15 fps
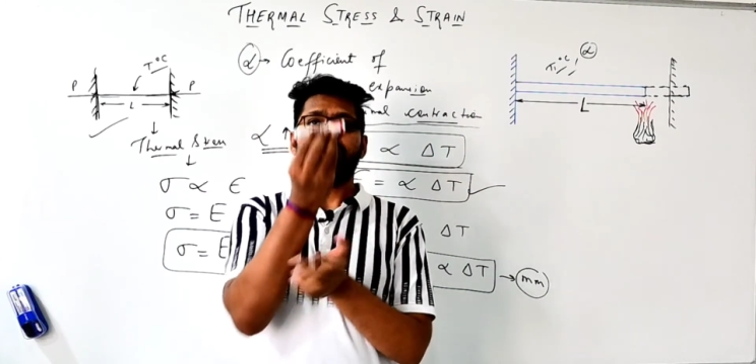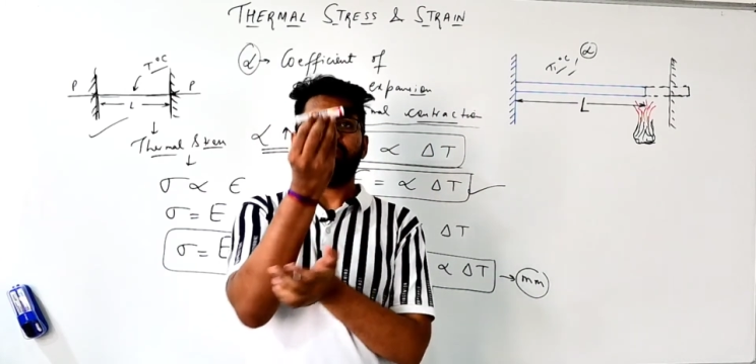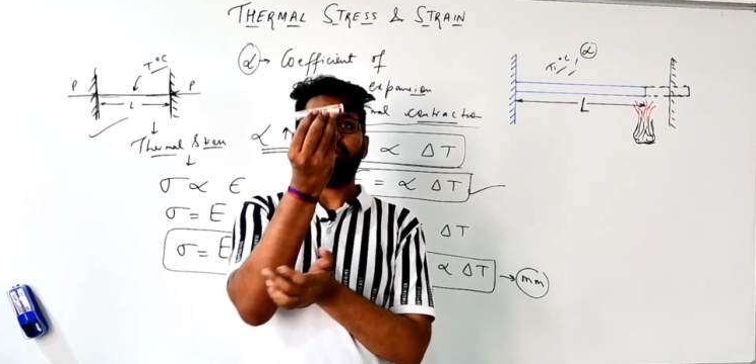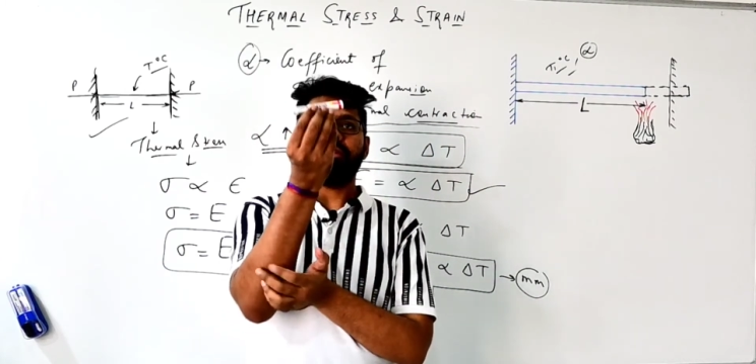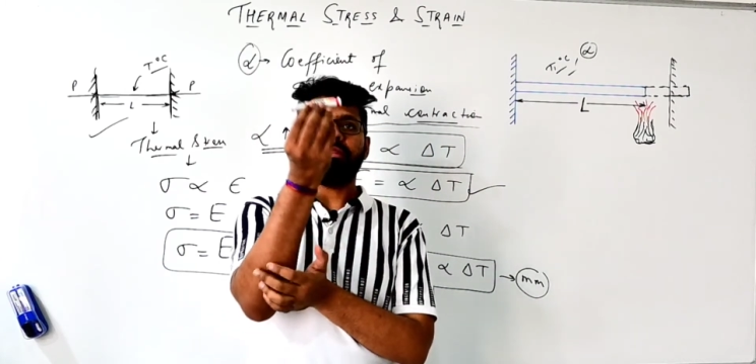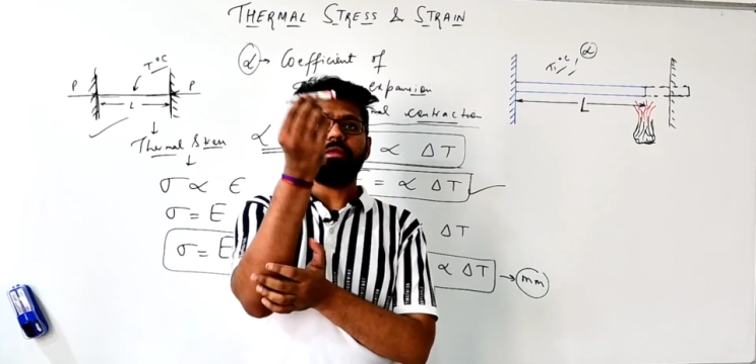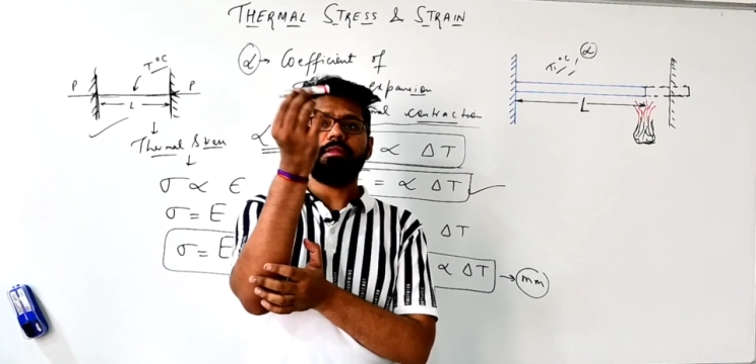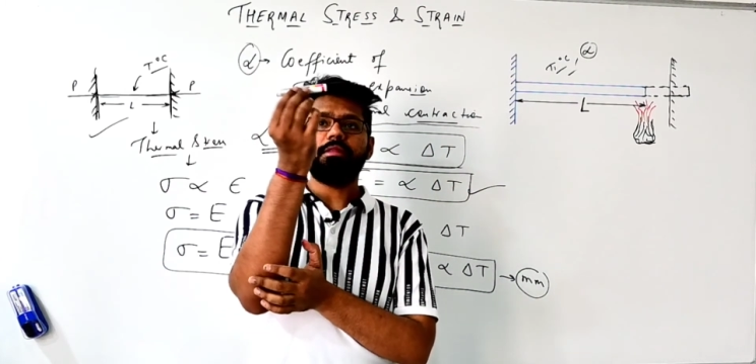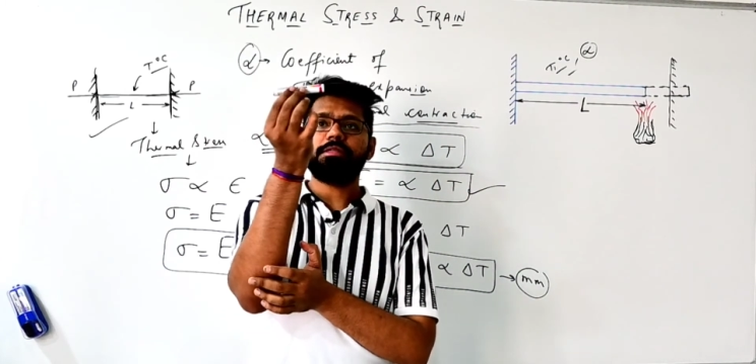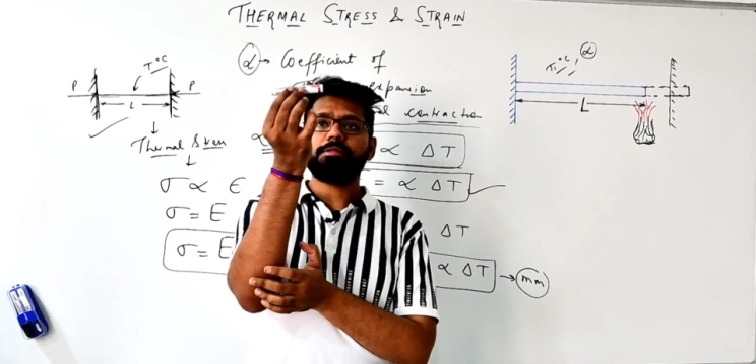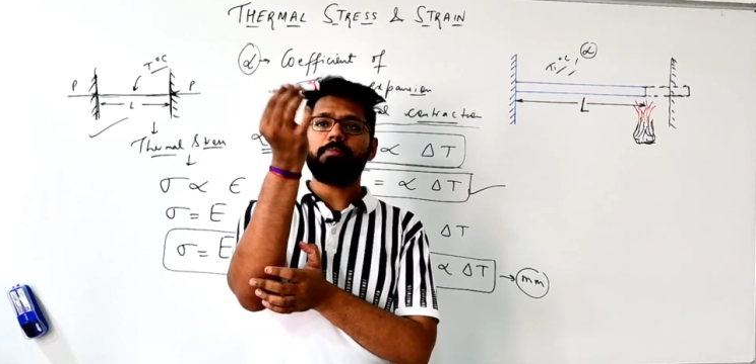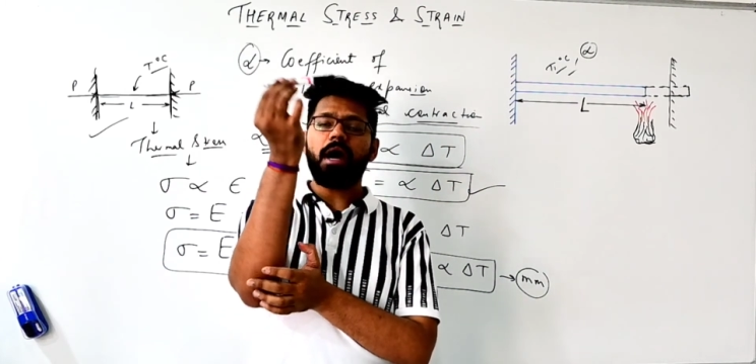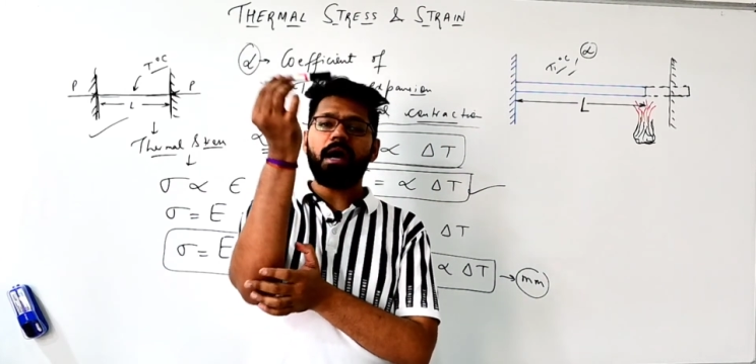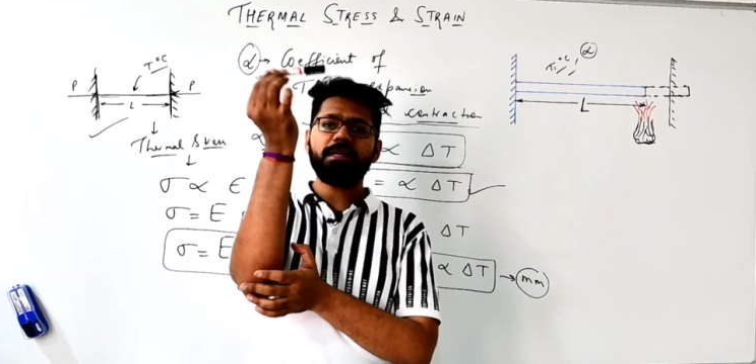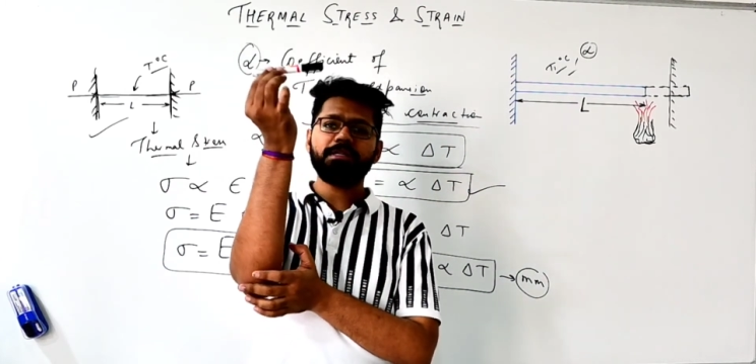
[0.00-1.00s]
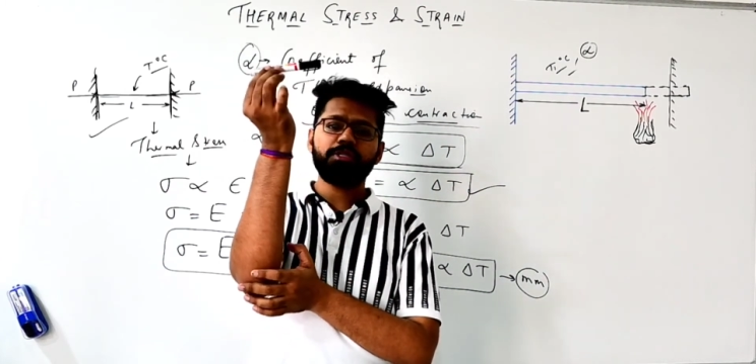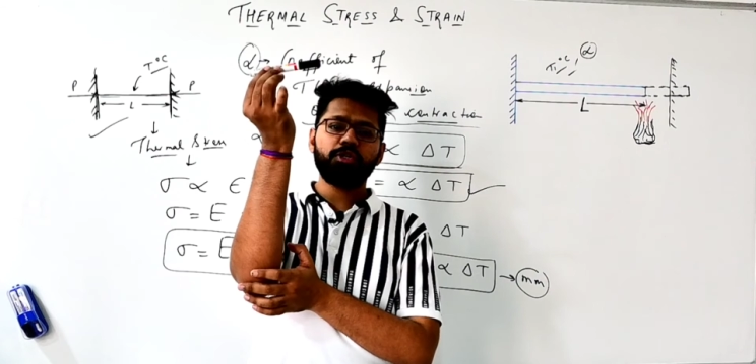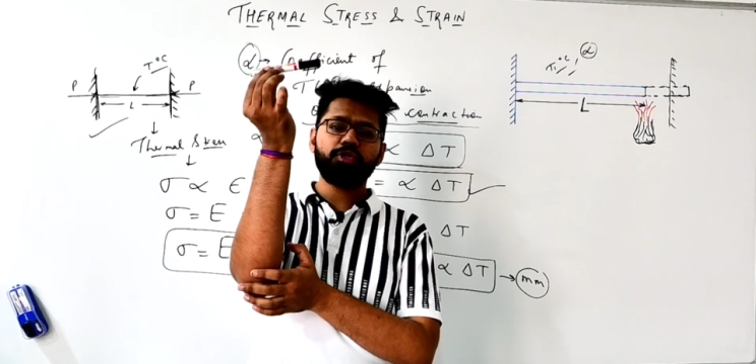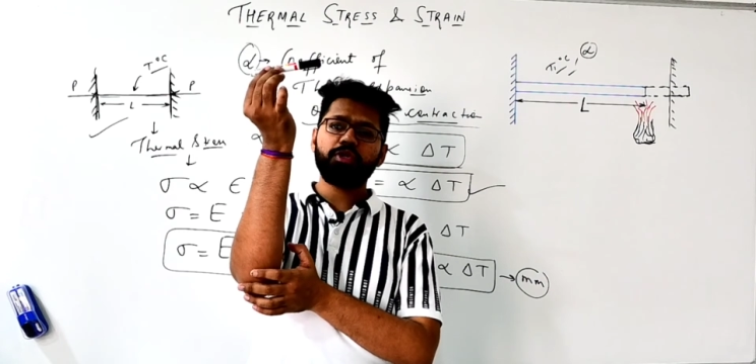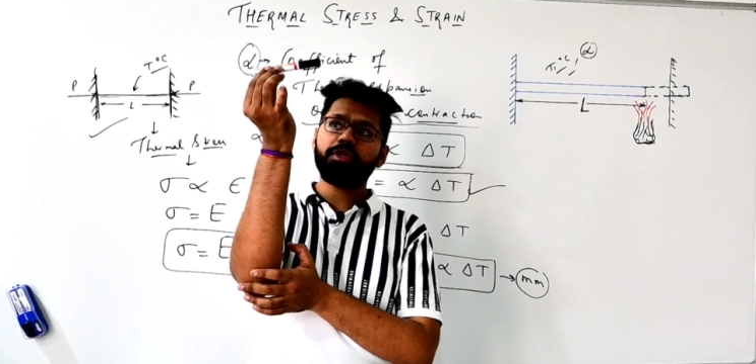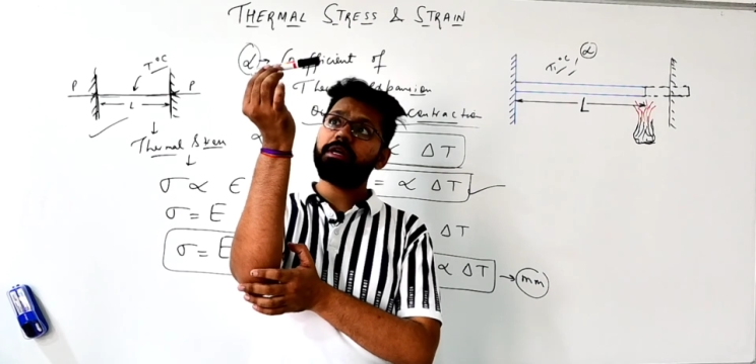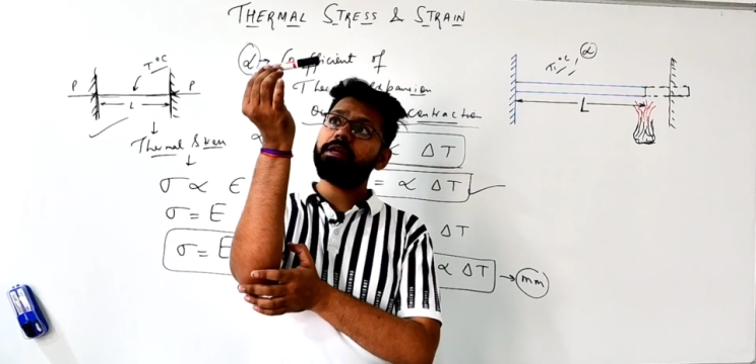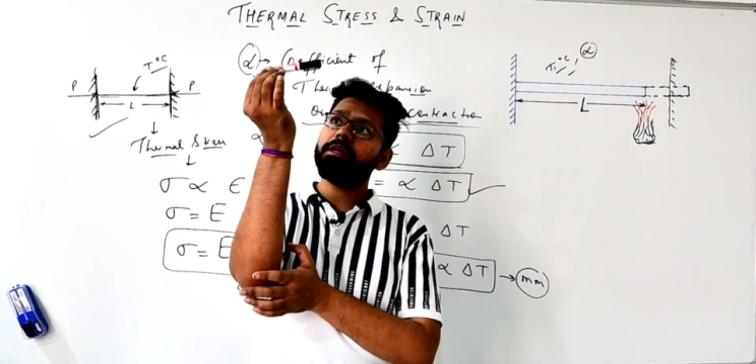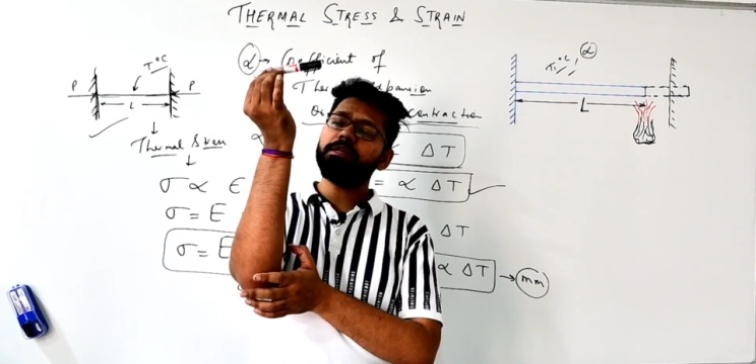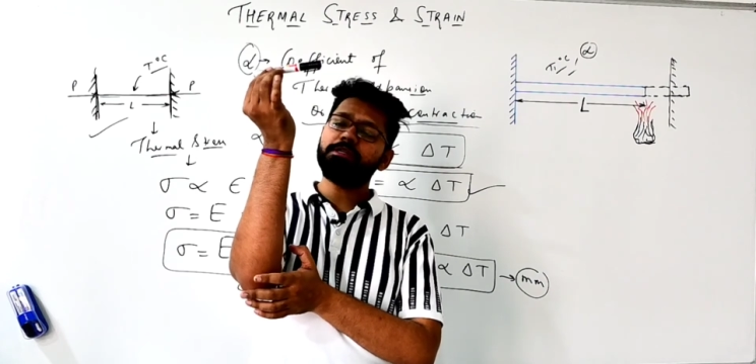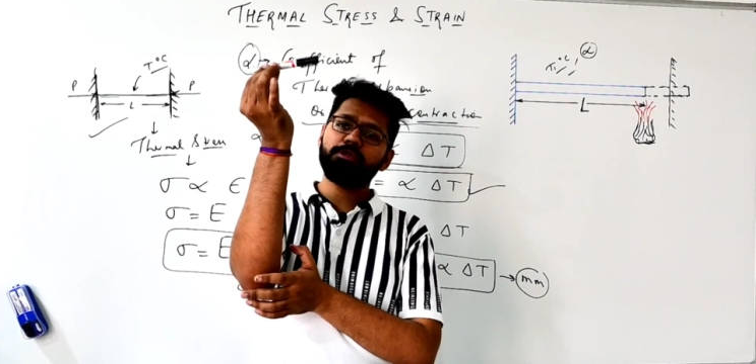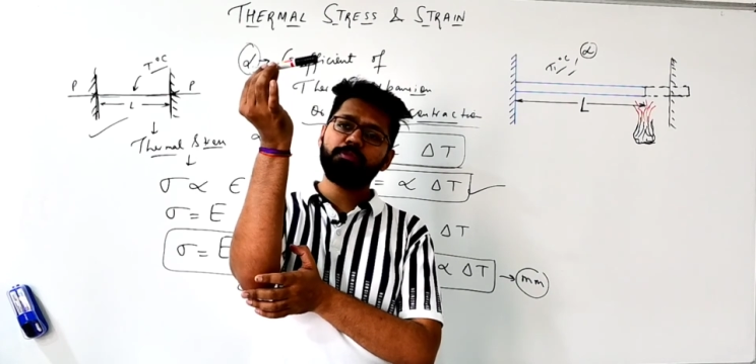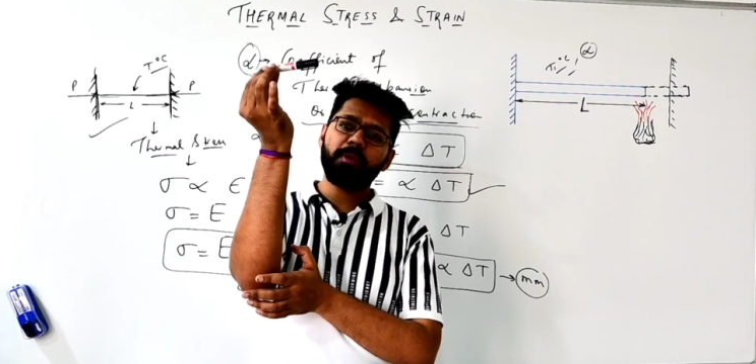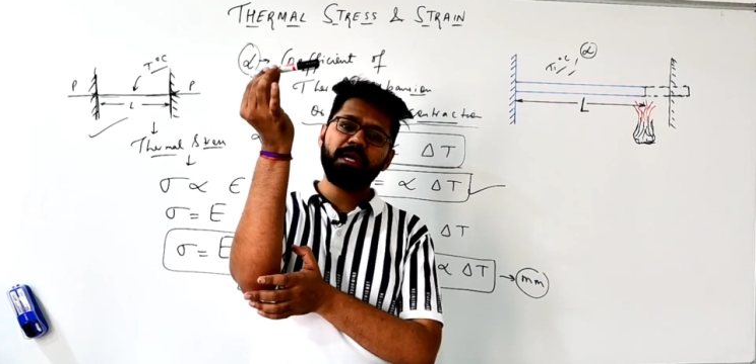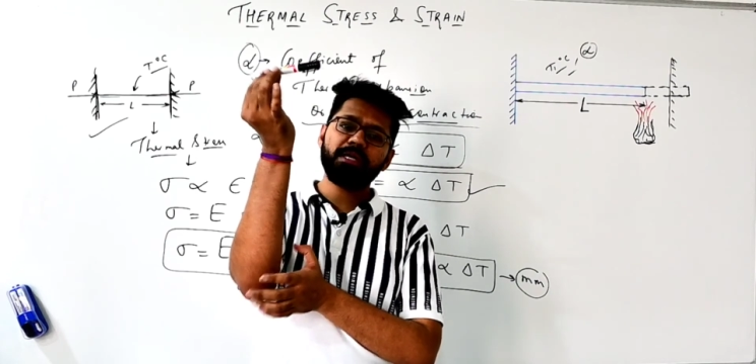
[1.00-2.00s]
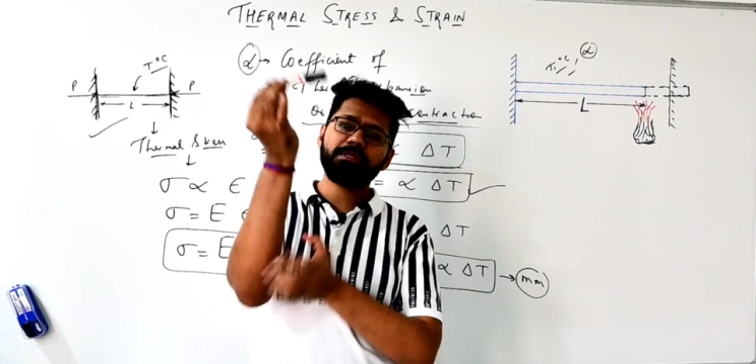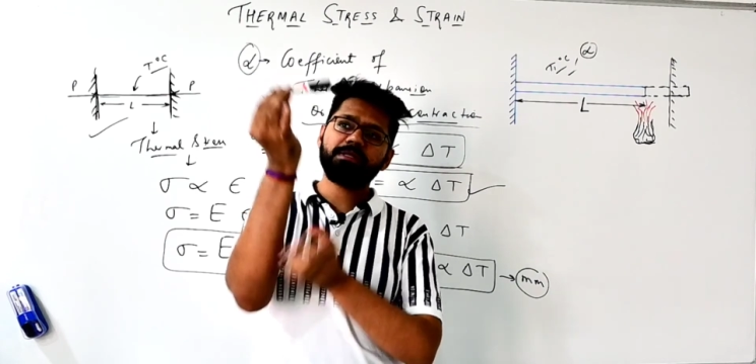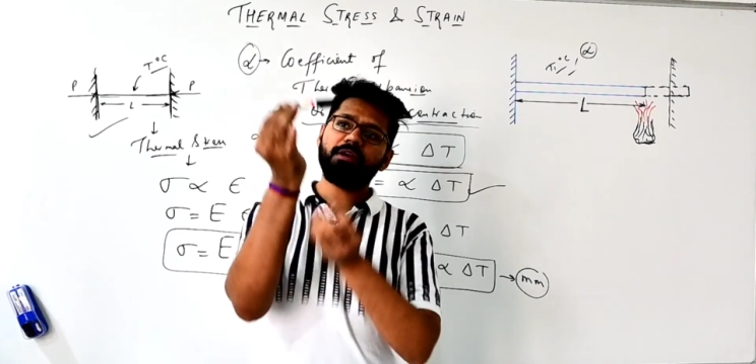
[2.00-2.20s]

in this bar is situated in space,